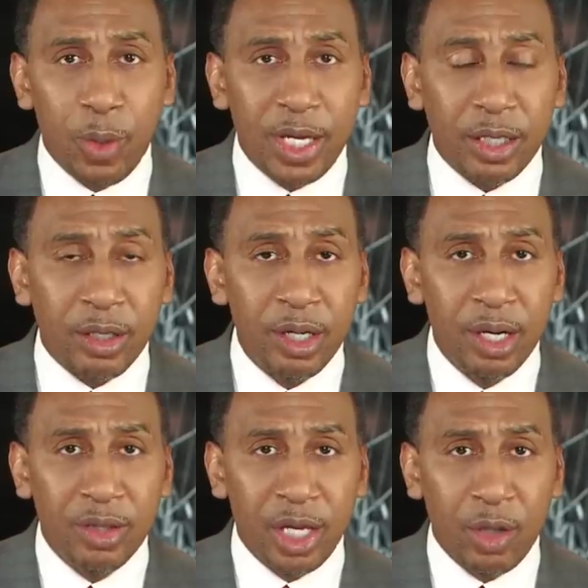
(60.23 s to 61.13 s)
weaker
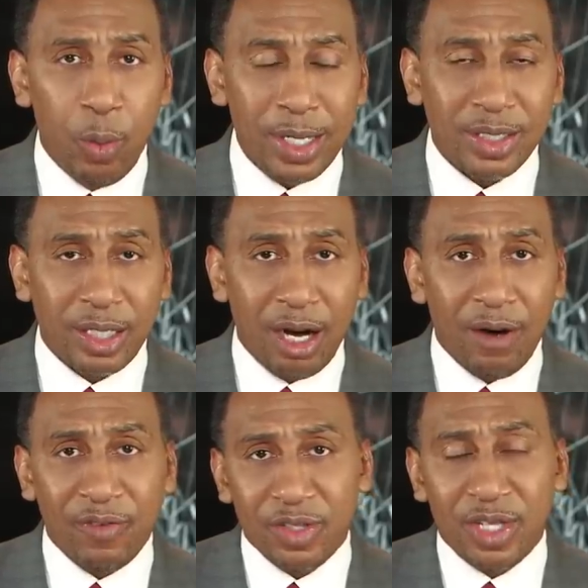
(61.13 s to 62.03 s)
than the Western
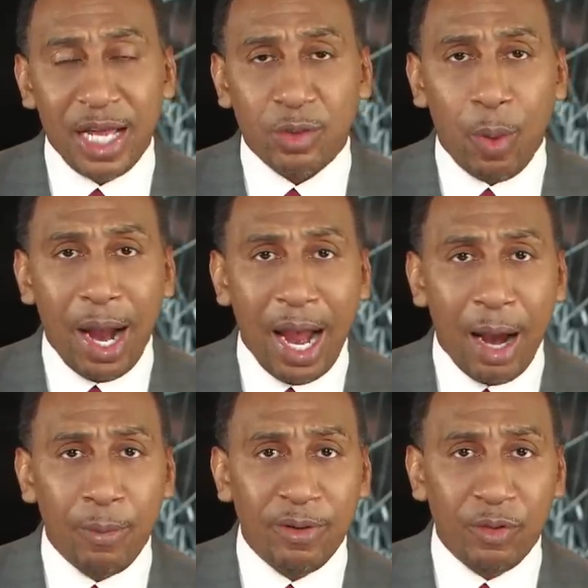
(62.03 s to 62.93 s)
Conference. That's why
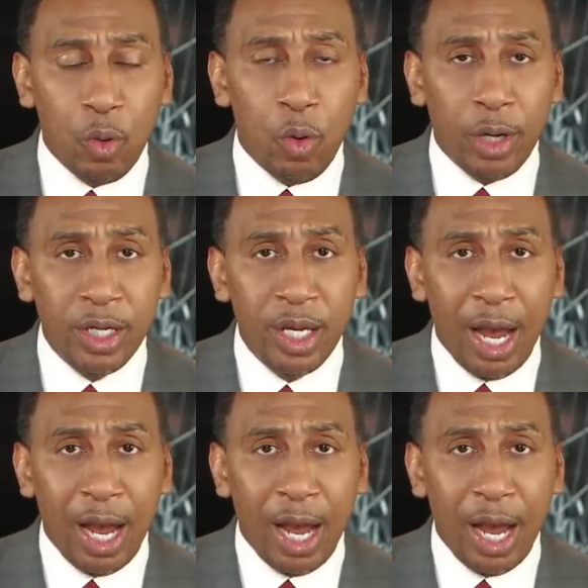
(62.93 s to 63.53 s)
I would have gone.